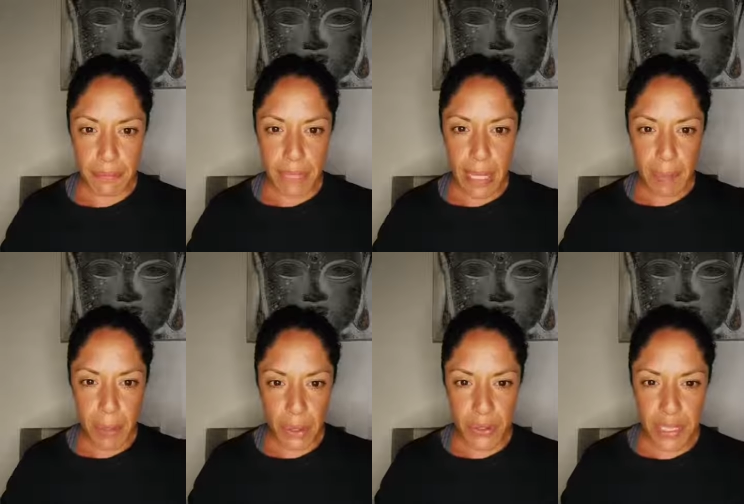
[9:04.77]
and
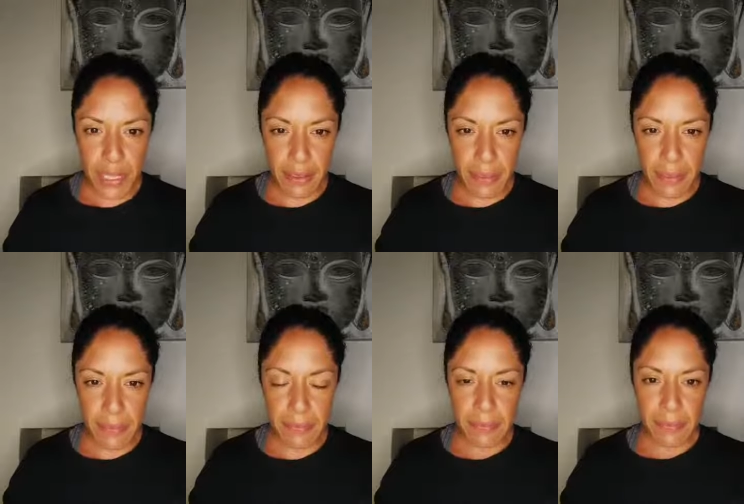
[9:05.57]
posting them
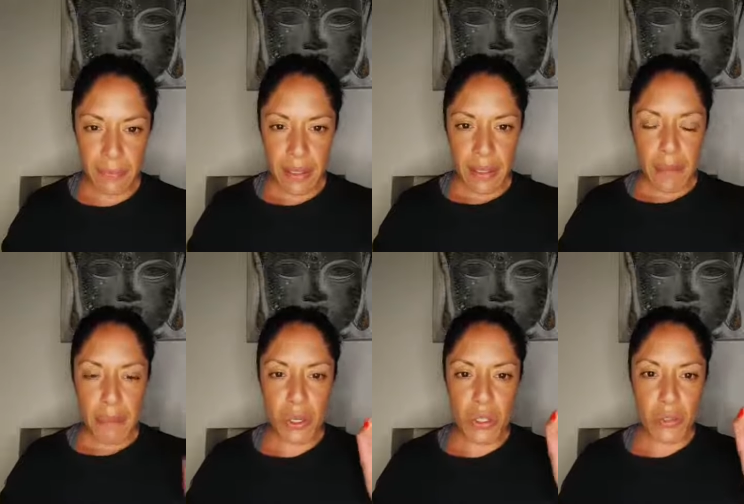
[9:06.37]

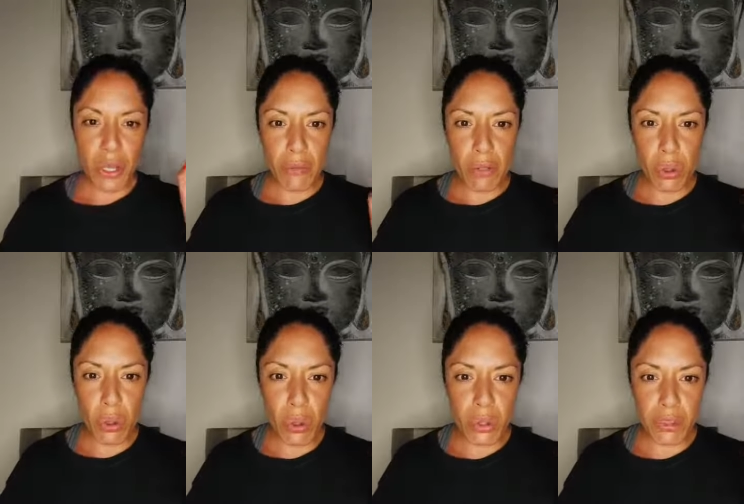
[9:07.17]
because when I
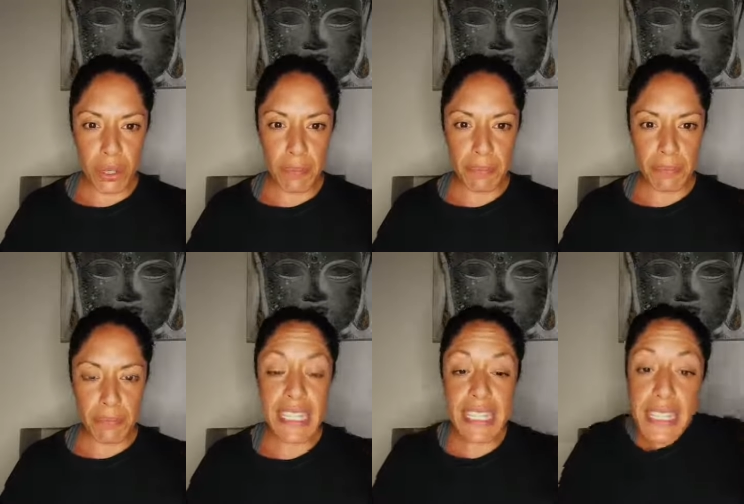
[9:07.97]
record
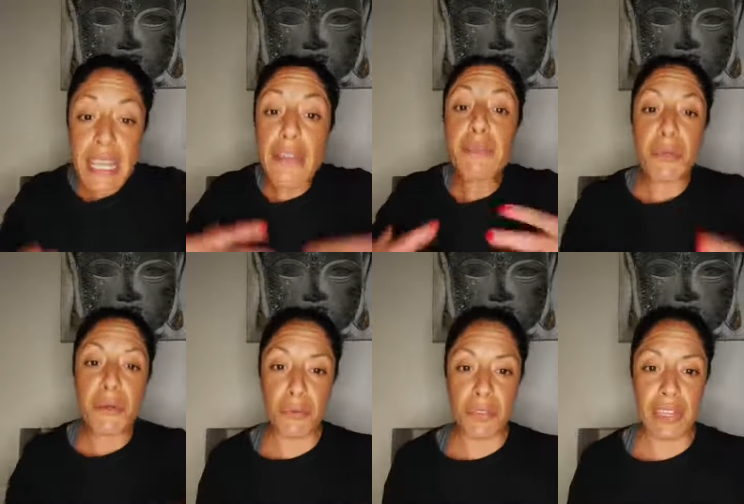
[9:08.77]
them, this is the other
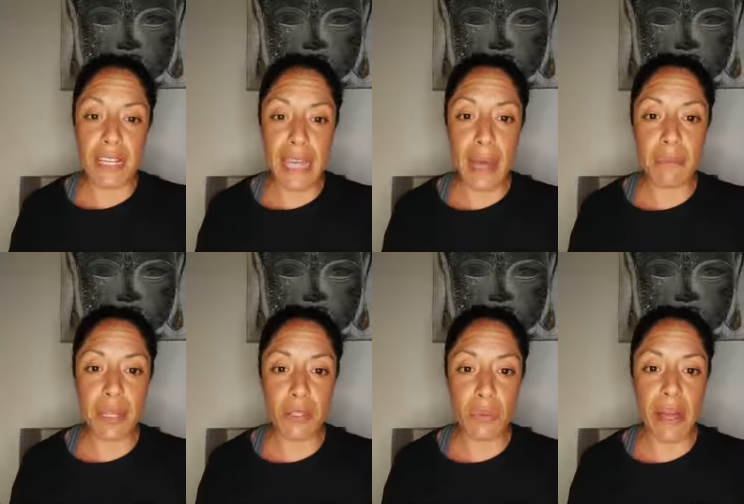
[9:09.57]
beautiful thing that's
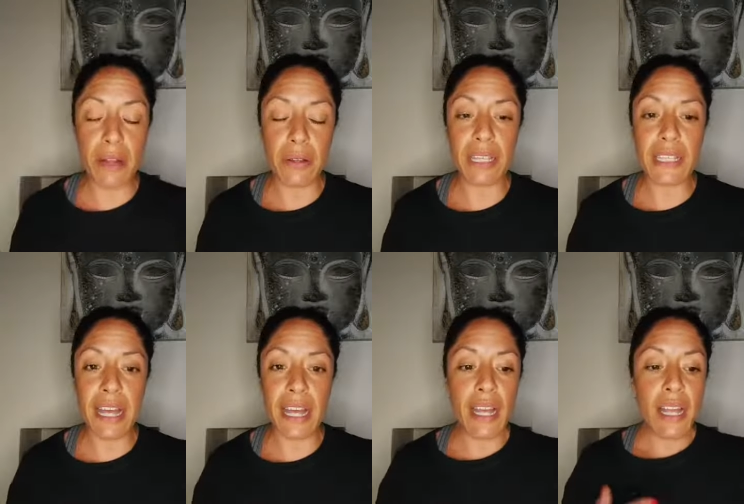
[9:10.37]
happening as well is
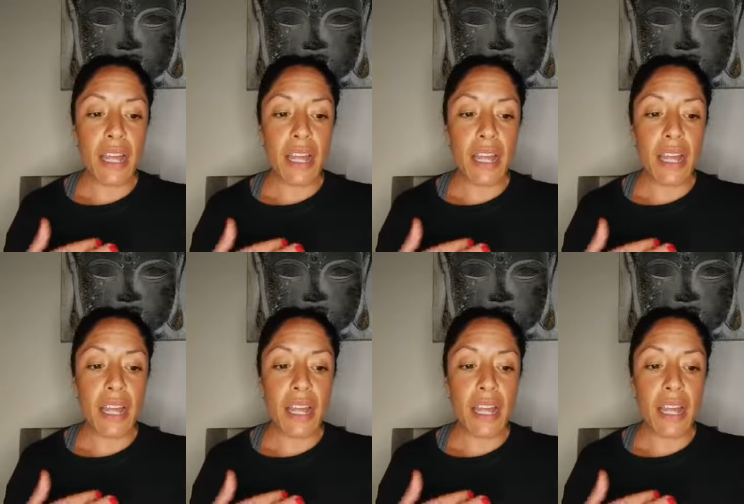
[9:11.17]
that